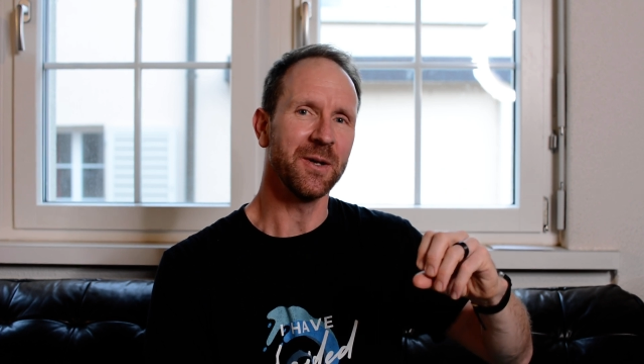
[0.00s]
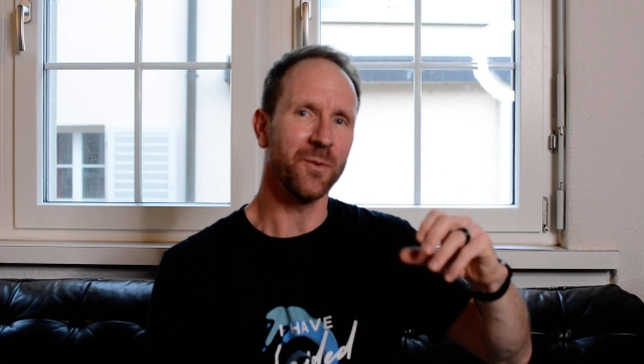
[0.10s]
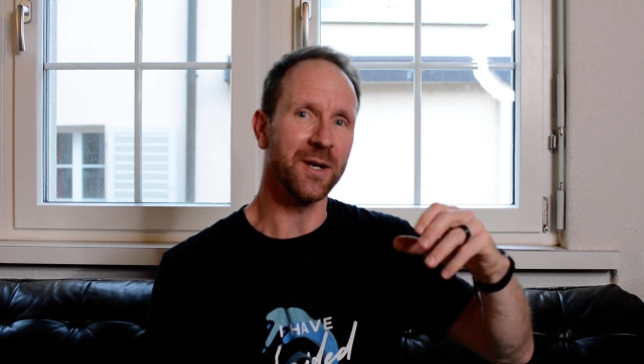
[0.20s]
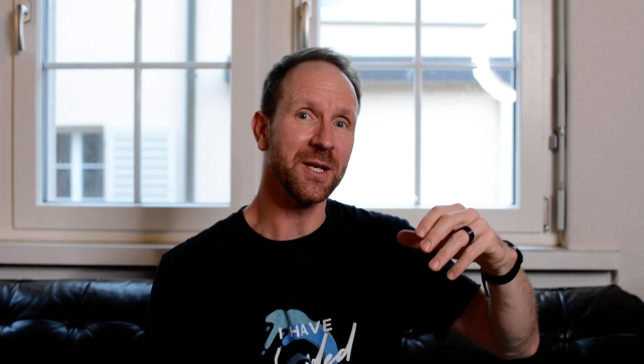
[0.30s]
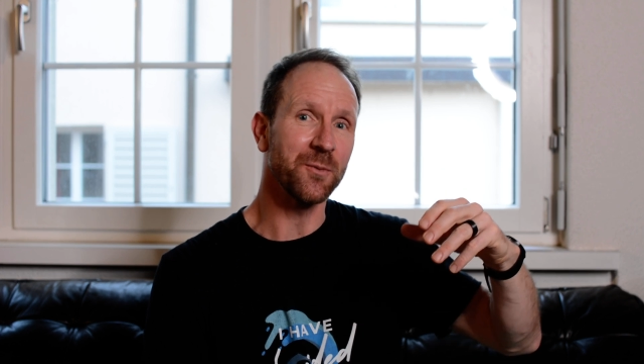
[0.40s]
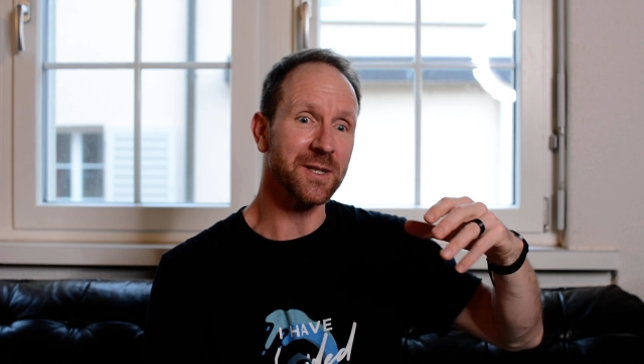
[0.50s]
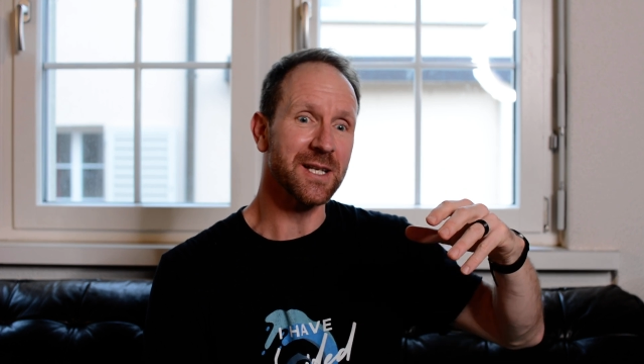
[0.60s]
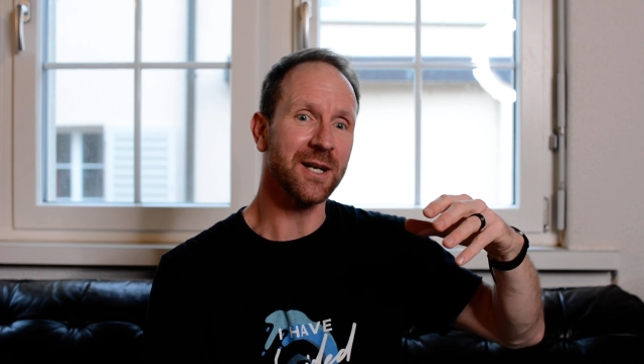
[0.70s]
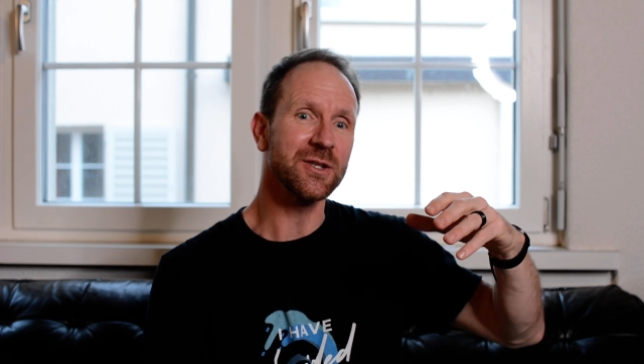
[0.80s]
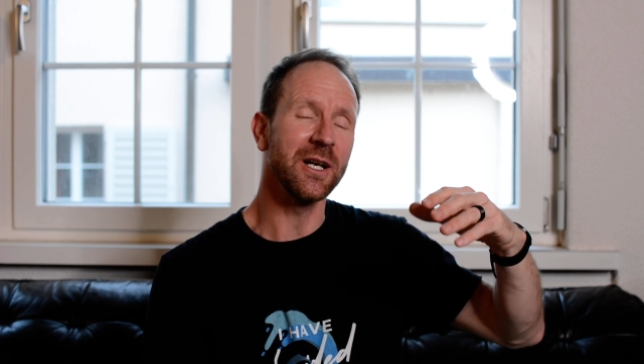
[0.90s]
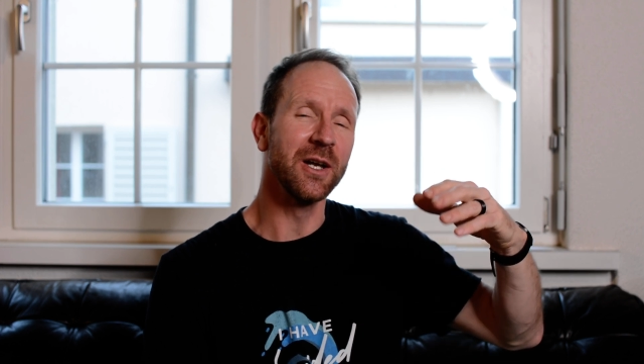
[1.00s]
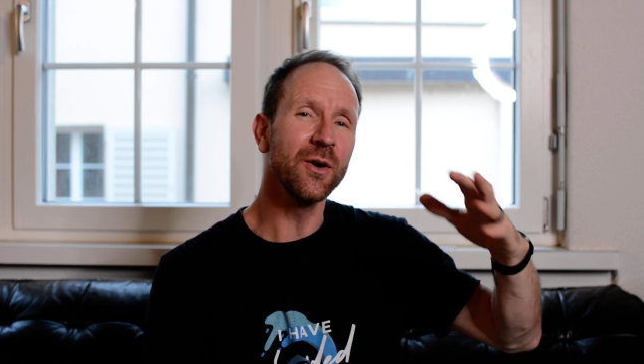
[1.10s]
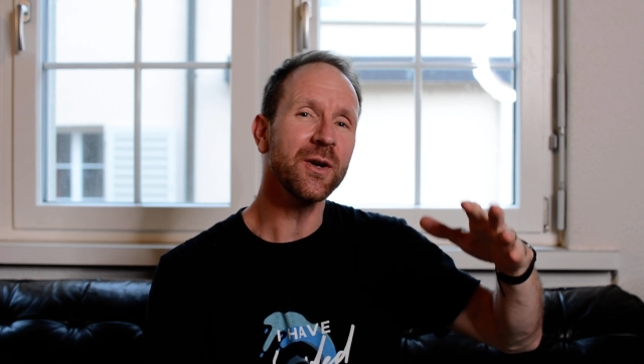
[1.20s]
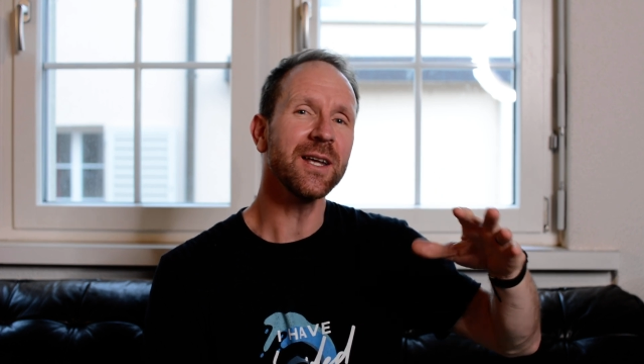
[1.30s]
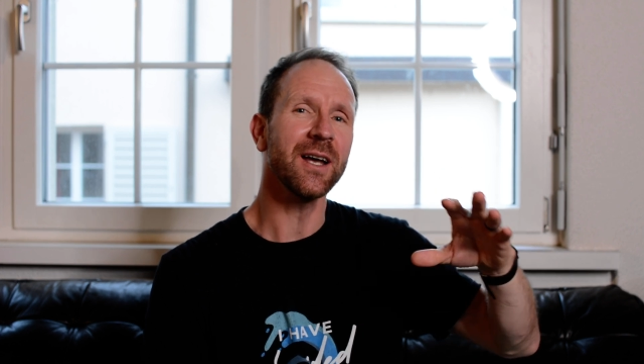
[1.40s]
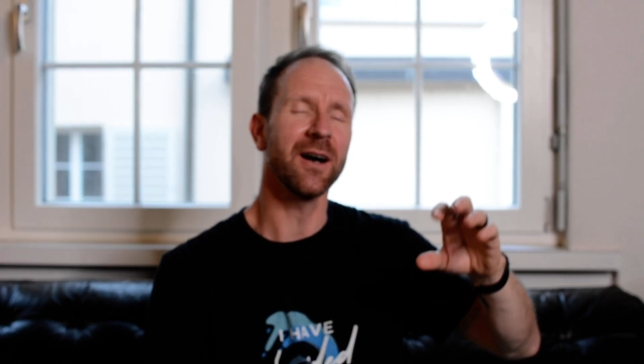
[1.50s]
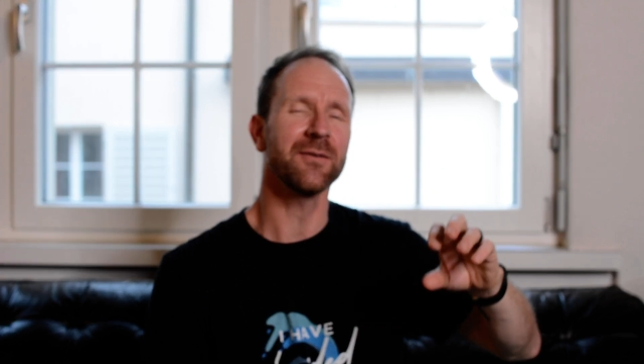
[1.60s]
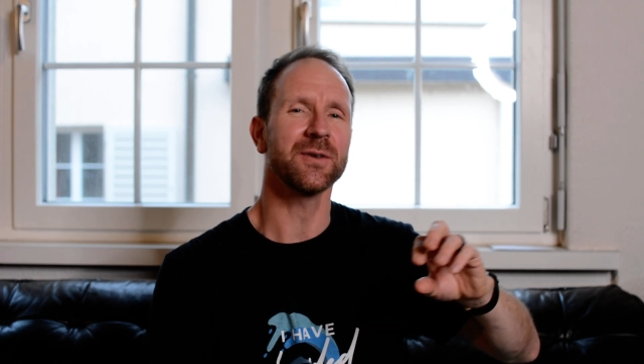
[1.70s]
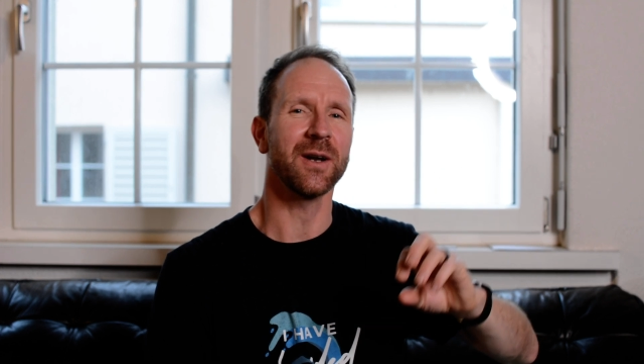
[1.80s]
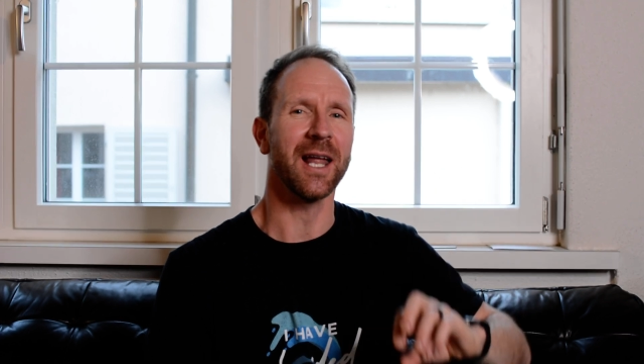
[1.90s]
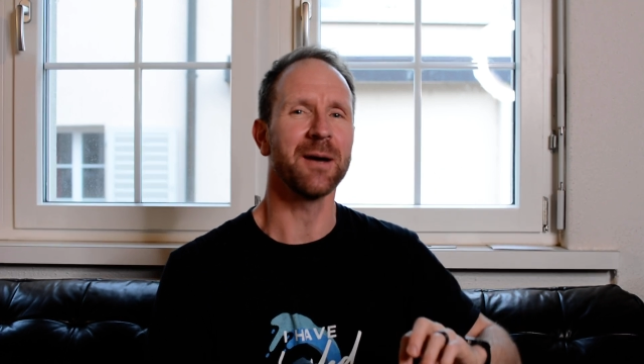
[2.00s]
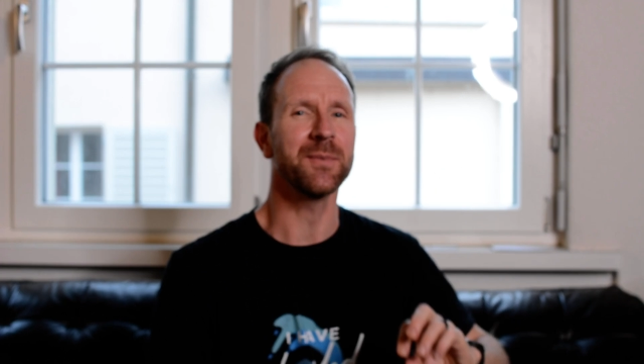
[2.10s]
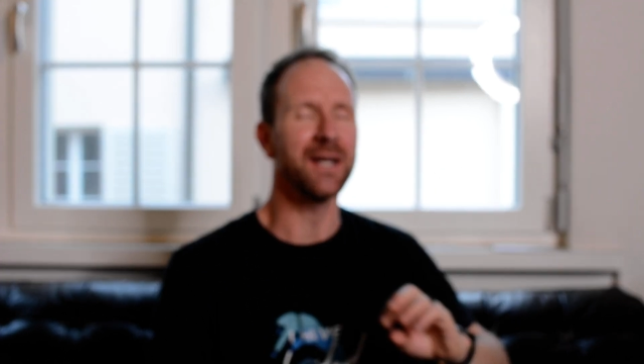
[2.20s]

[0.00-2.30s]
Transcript: where he was actually looking after a lamp